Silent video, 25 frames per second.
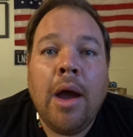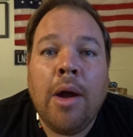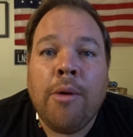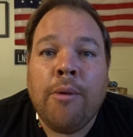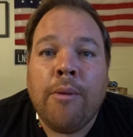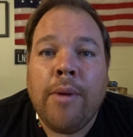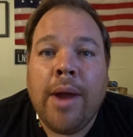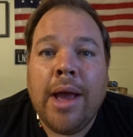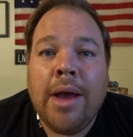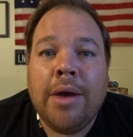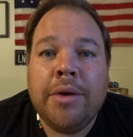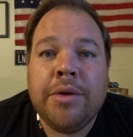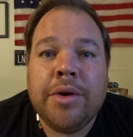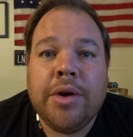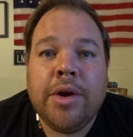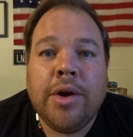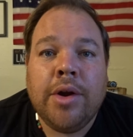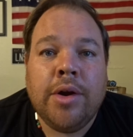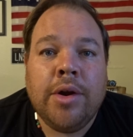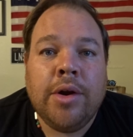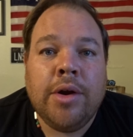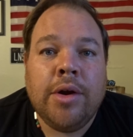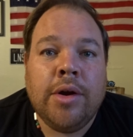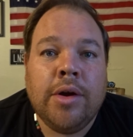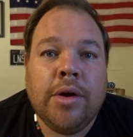around
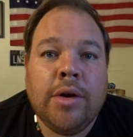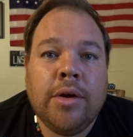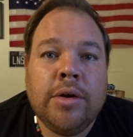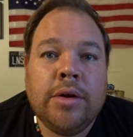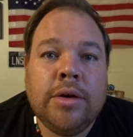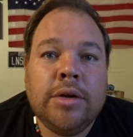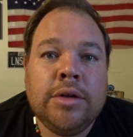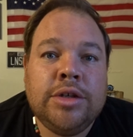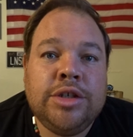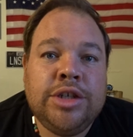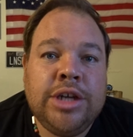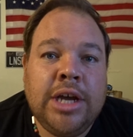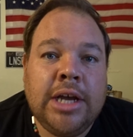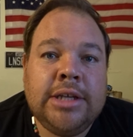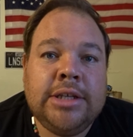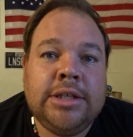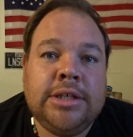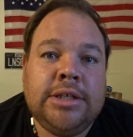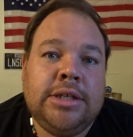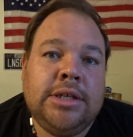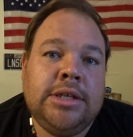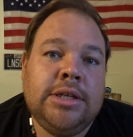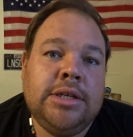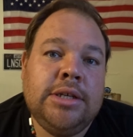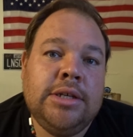her
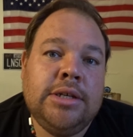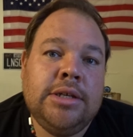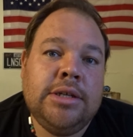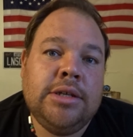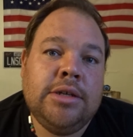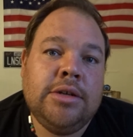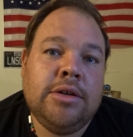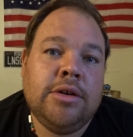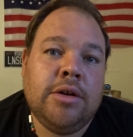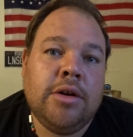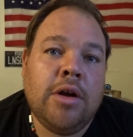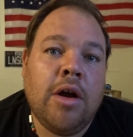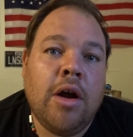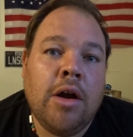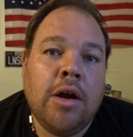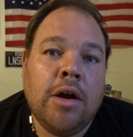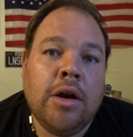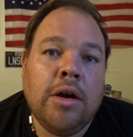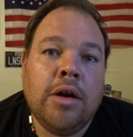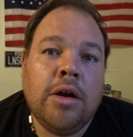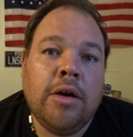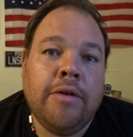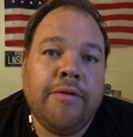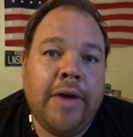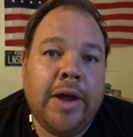chest, her
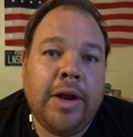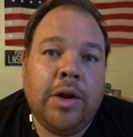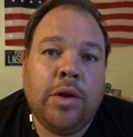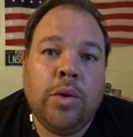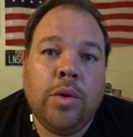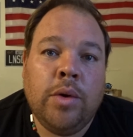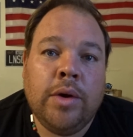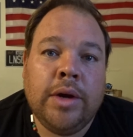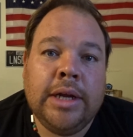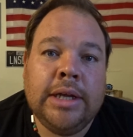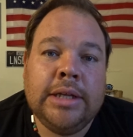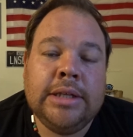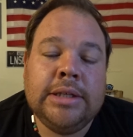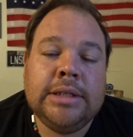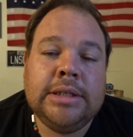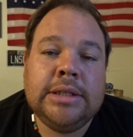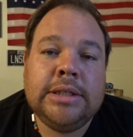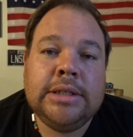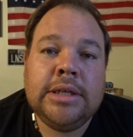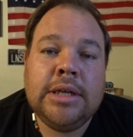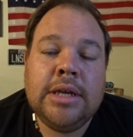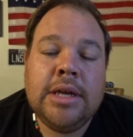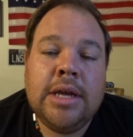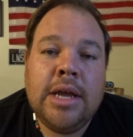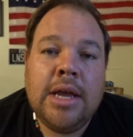heart, her vital
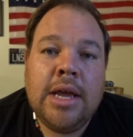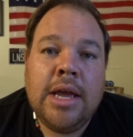organs,